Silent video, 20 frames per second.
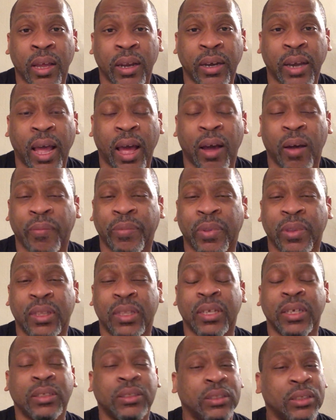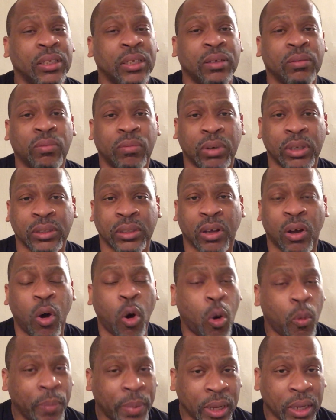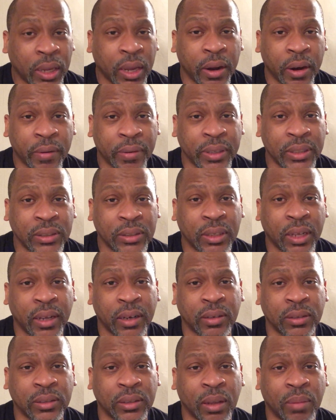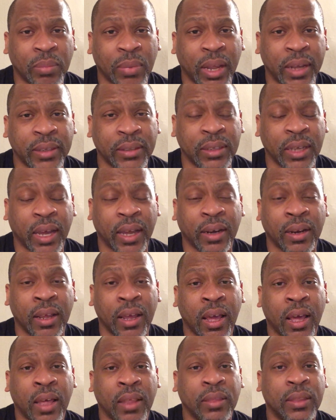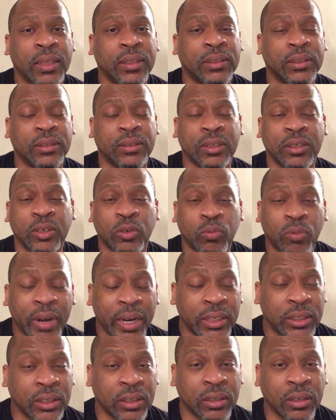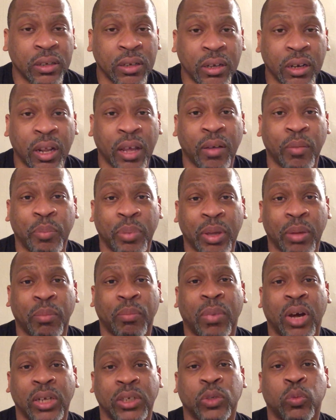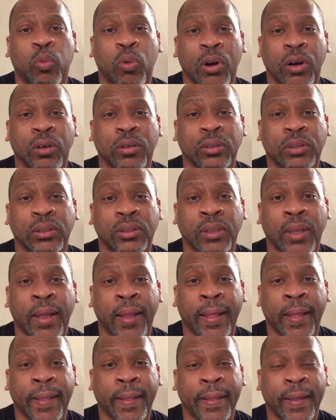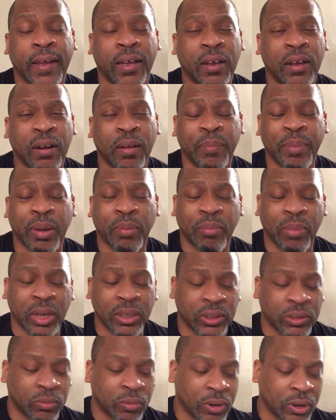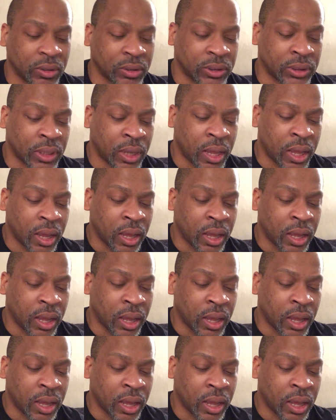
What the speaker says: Now, D.C. was an open carry state or something like that. this situation could have been much worse. It could have been much worse.